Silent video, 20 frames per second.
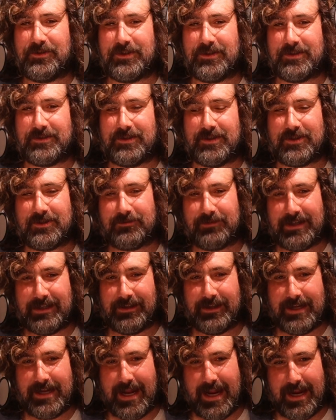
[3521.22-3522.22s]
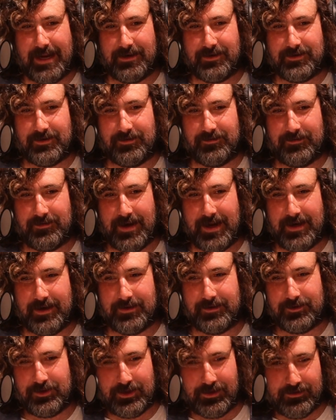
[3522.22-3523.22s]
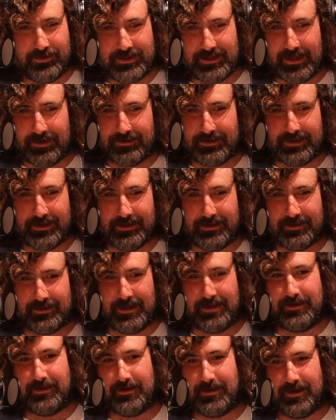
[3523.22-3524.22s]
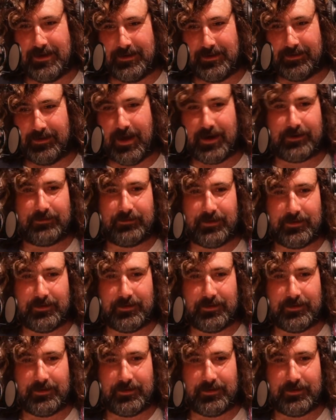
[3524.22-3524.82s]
discreetly hand you a chilled Celsius in the locker room.